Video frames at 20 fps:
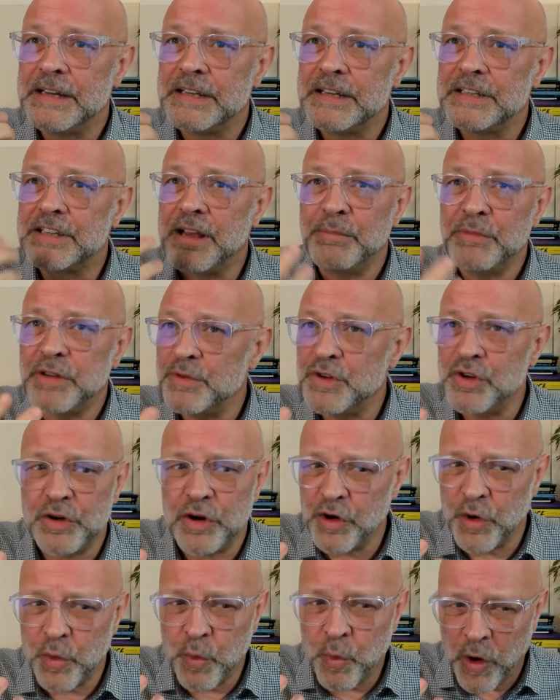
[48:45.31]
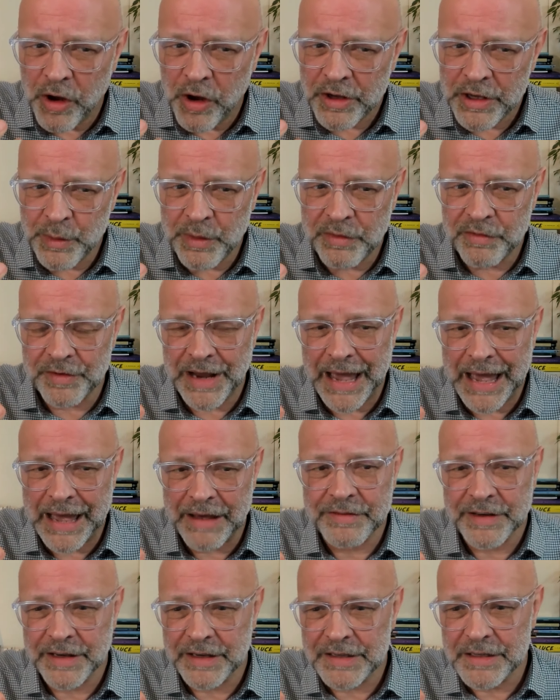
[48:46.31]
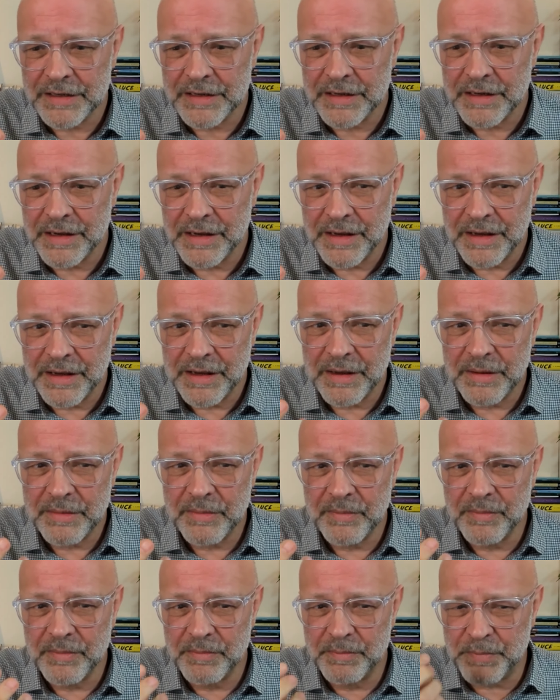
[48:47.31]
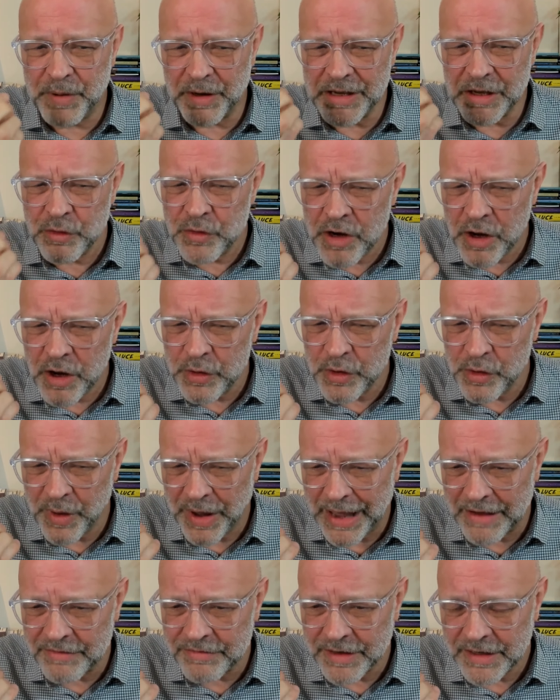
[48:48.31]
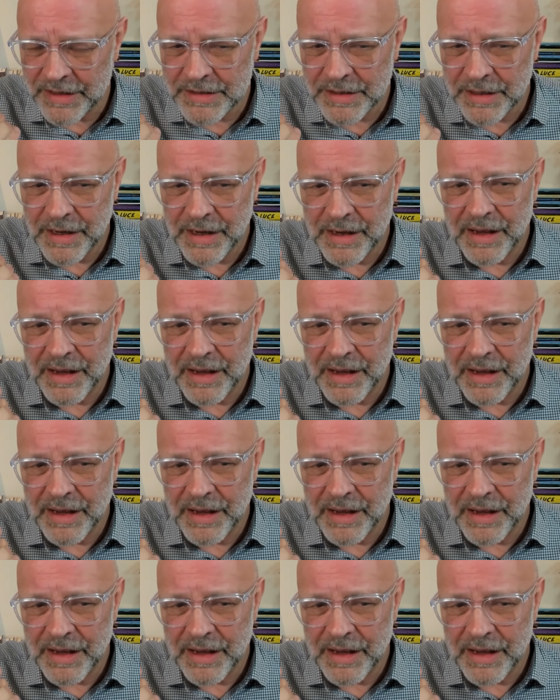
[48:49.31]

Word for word: sometimes you don't know why you even have it, but you know you have it.